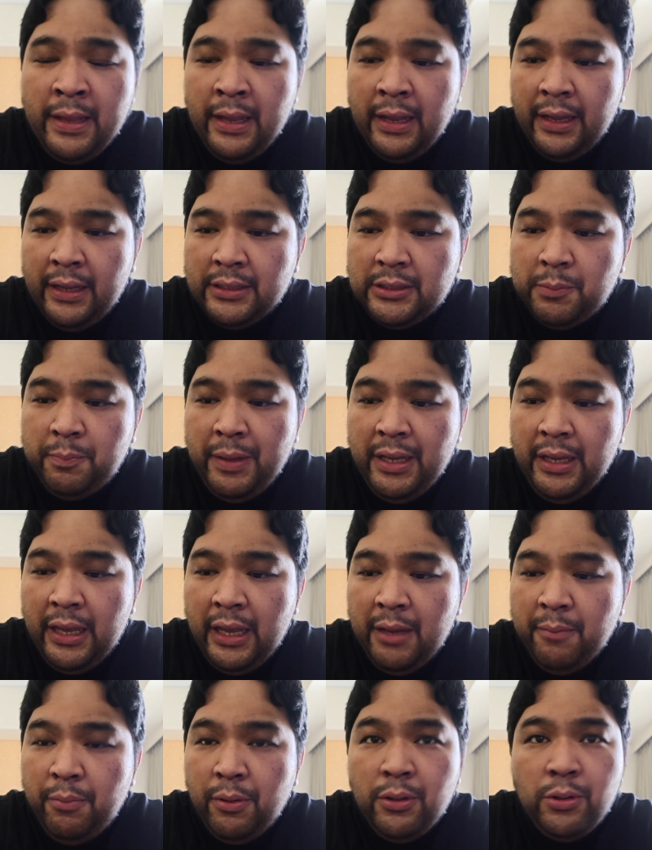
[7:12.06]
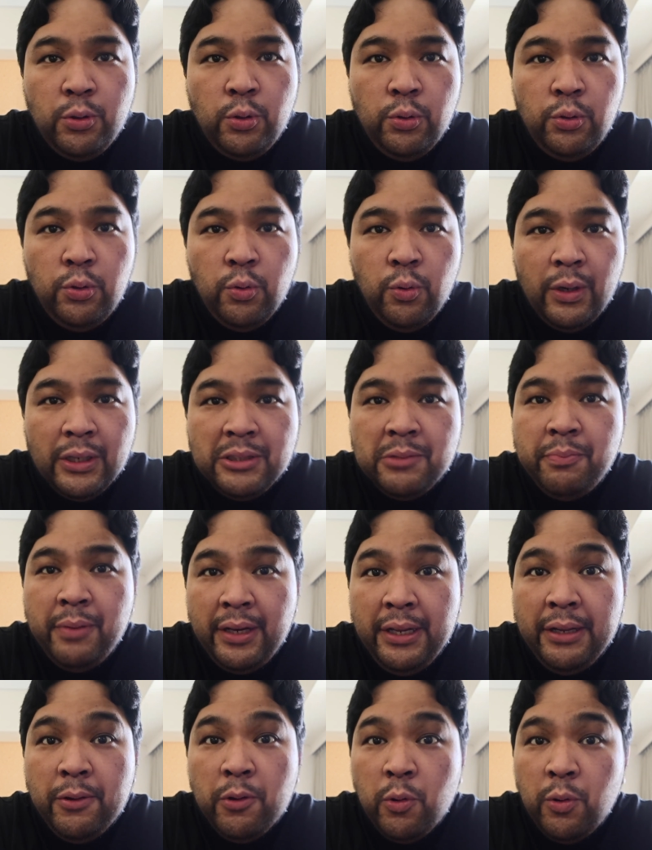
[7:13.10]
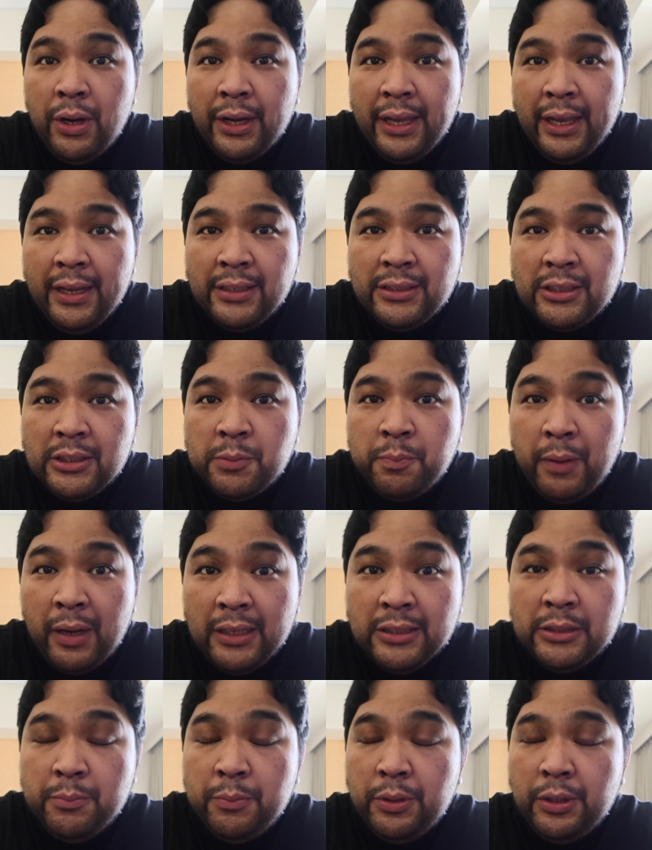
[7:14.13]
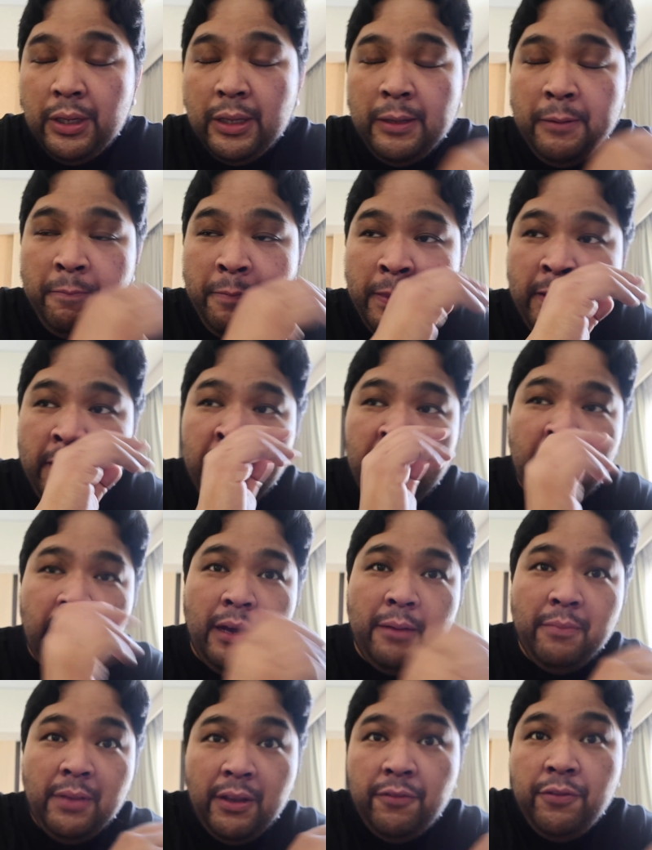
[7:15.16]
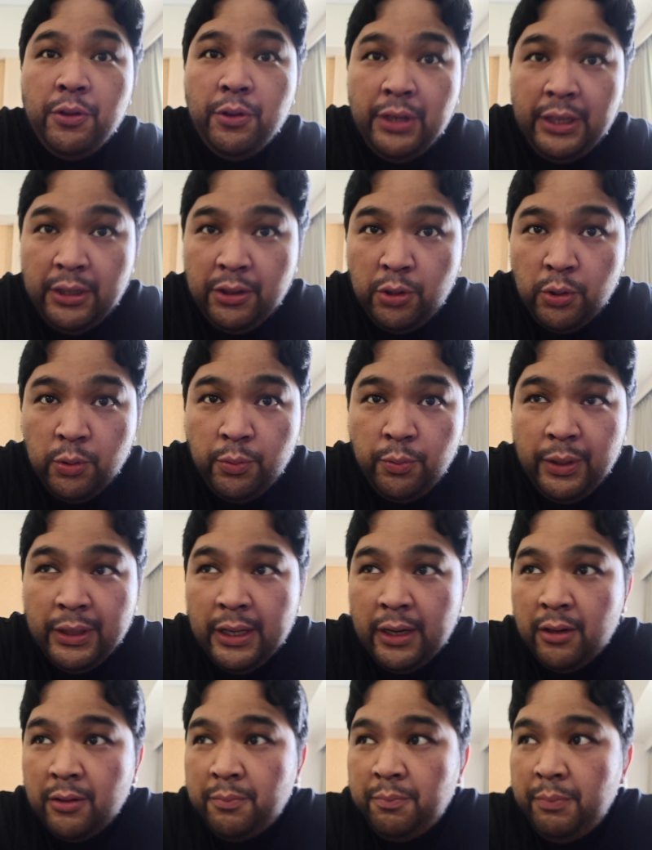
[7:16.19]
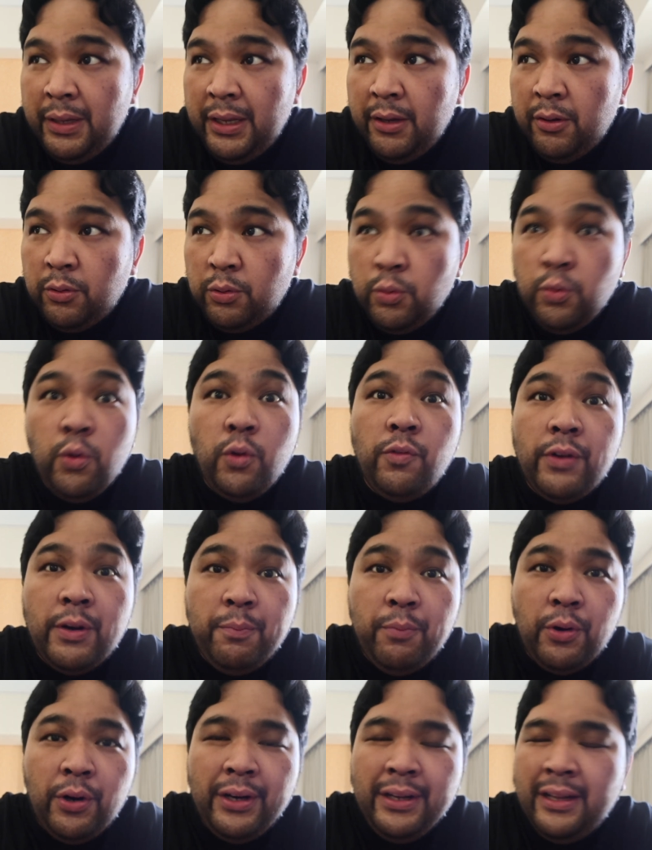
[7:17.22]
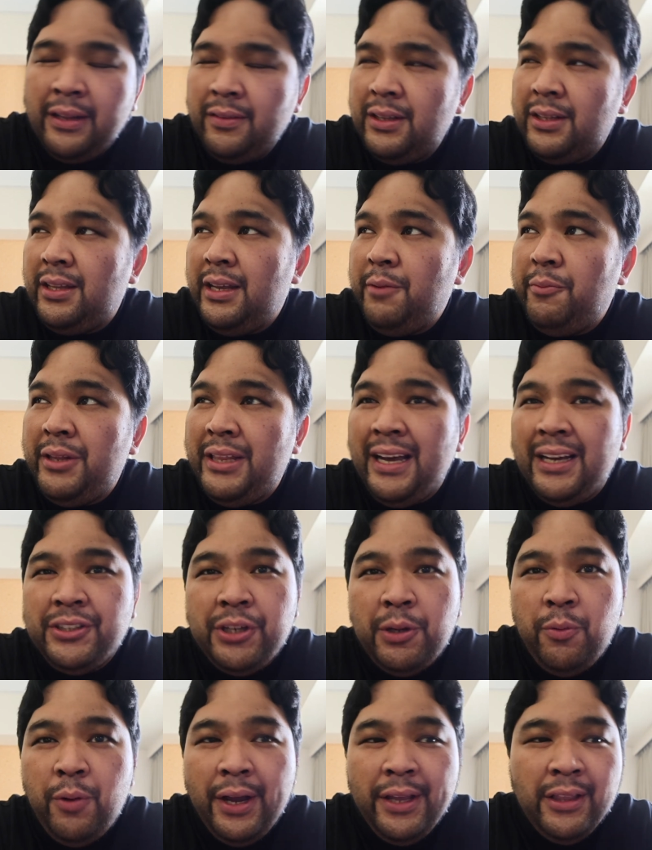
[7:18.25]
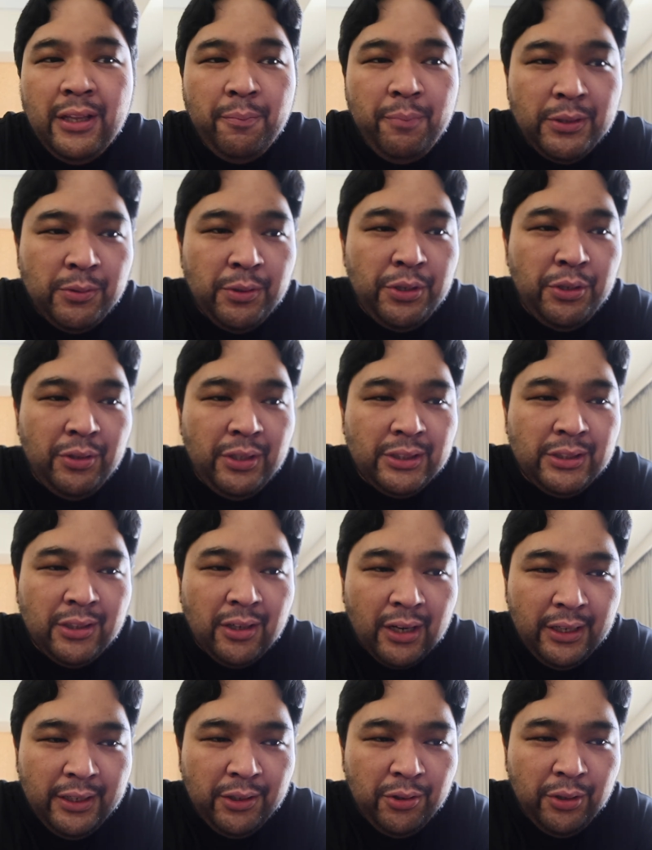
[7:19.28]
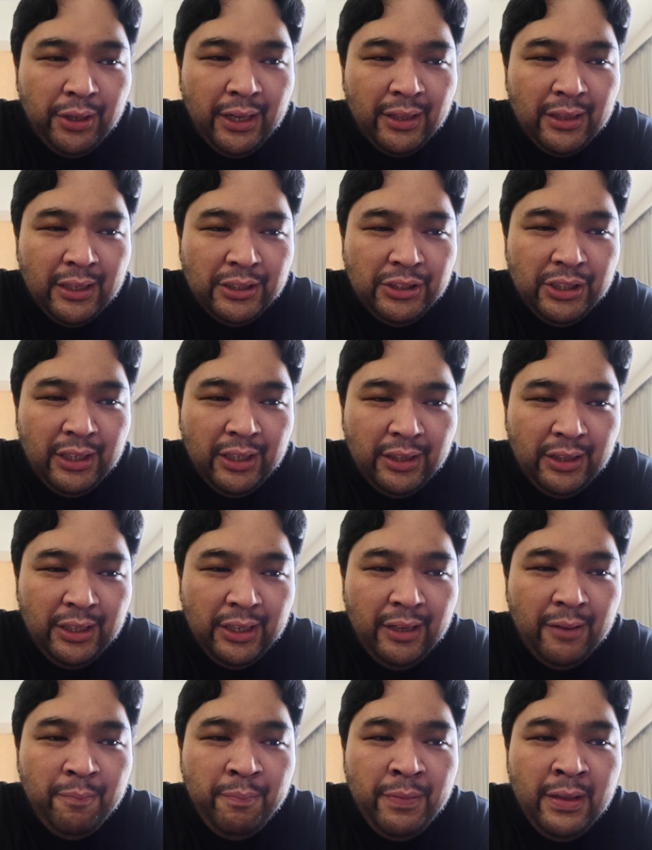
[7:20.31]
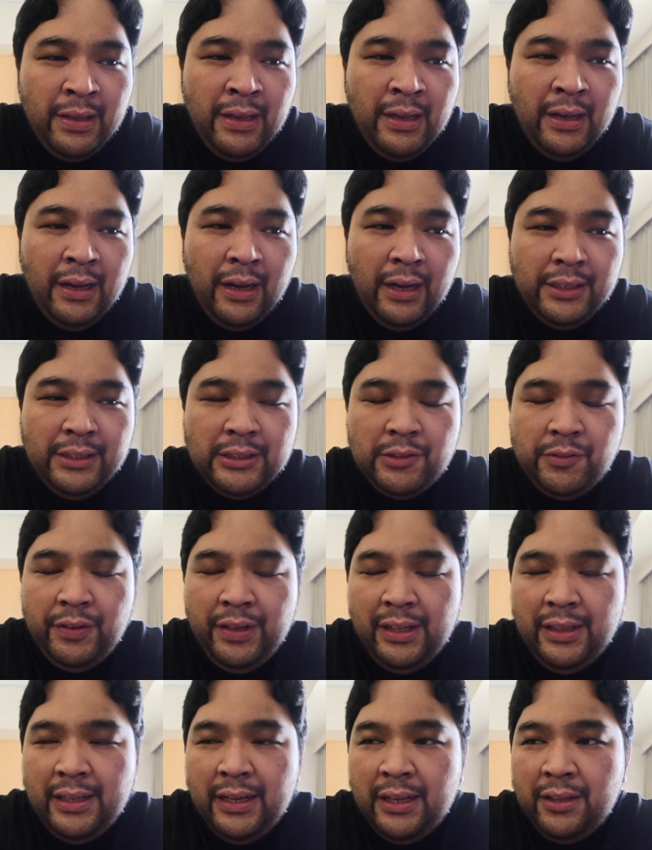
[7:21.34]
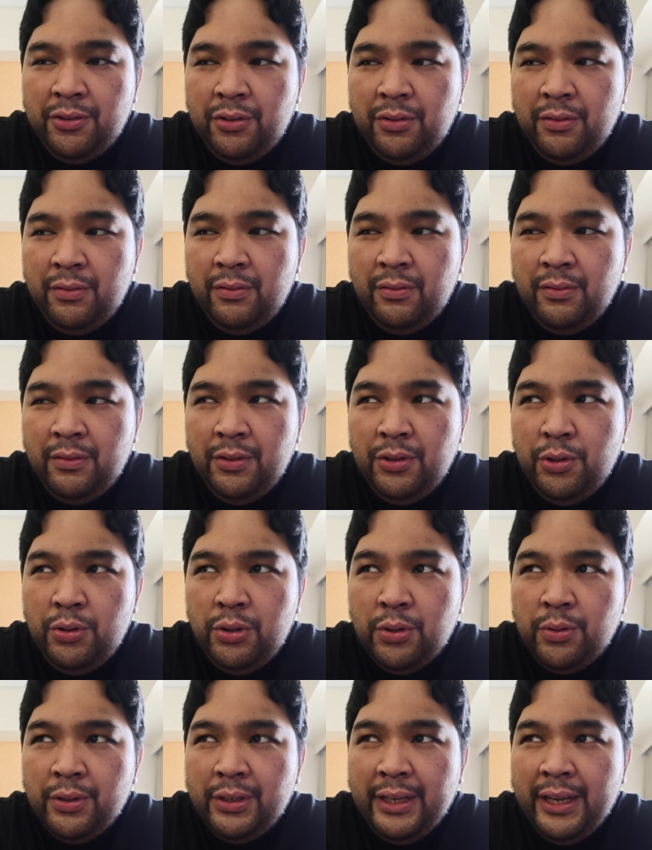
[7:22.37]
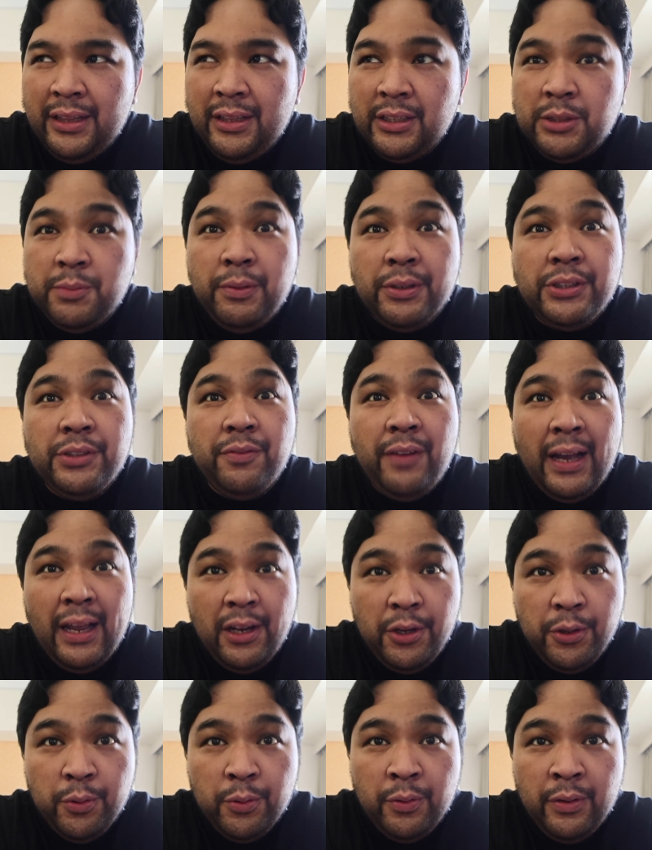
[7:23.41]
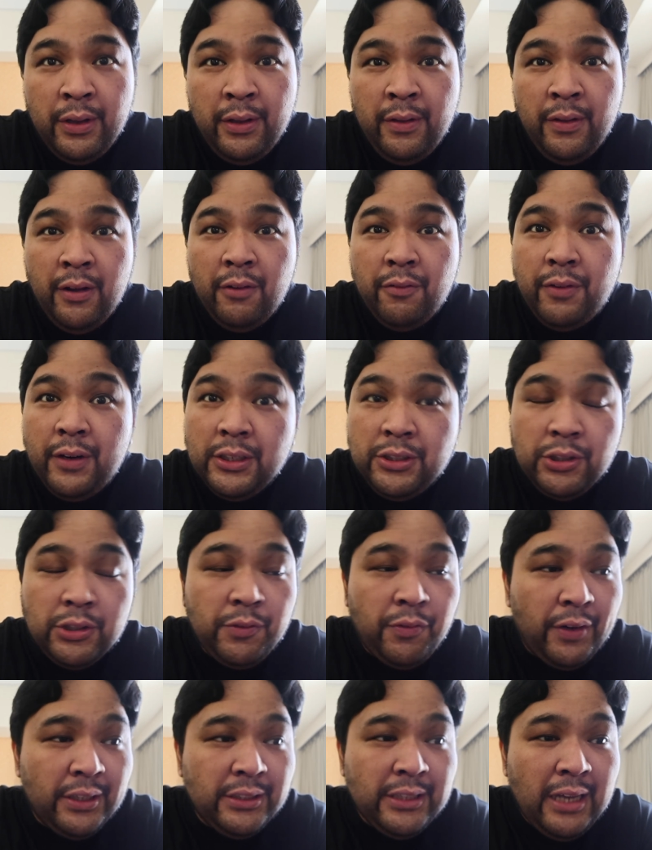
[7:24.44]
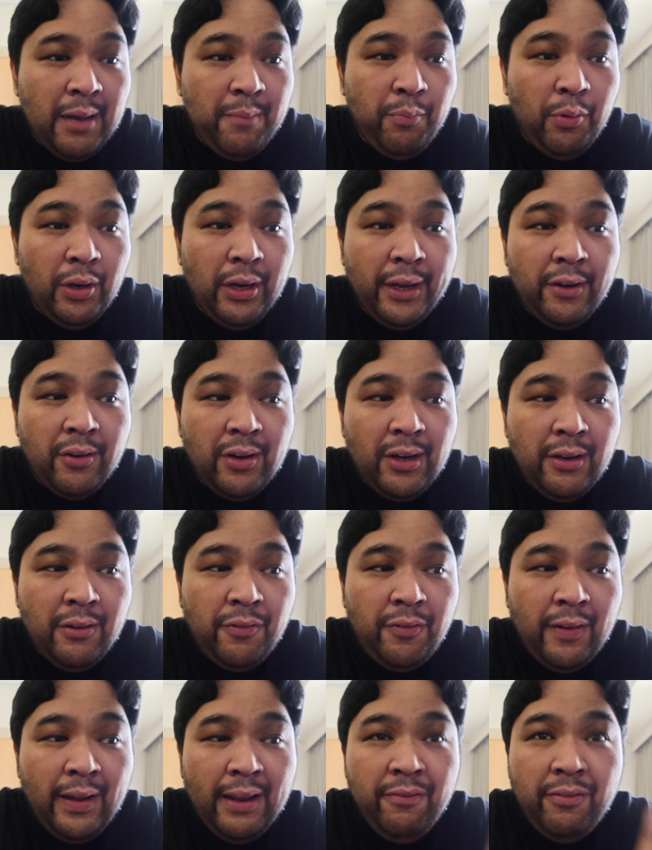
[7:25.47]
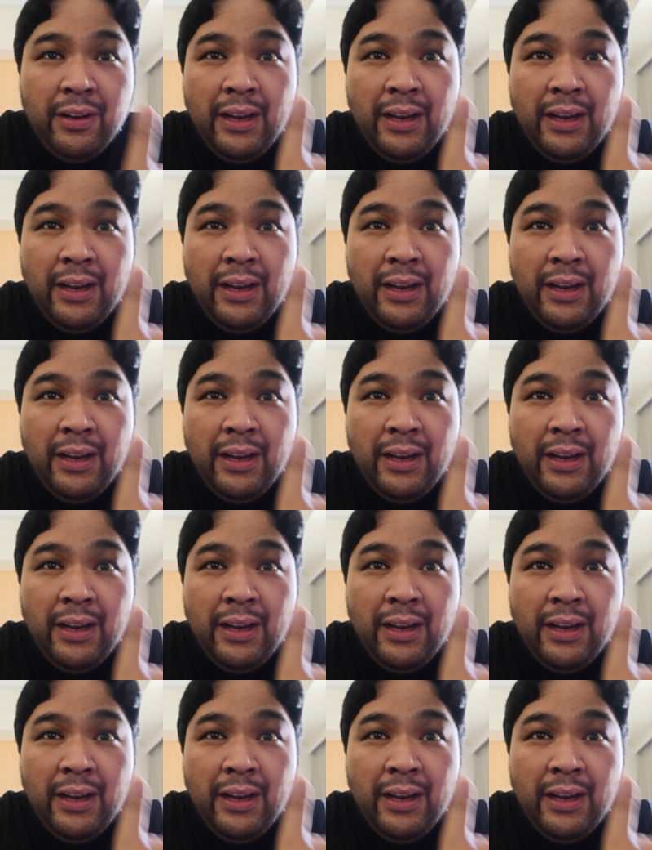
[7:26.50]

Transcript: It's being able to do as many go-agains as possible if you need to without being too overboard. The thing with Agile Wind-Up is when you discard it to get agility, I just feel that you don't get as much value. Versus, for example, I run 5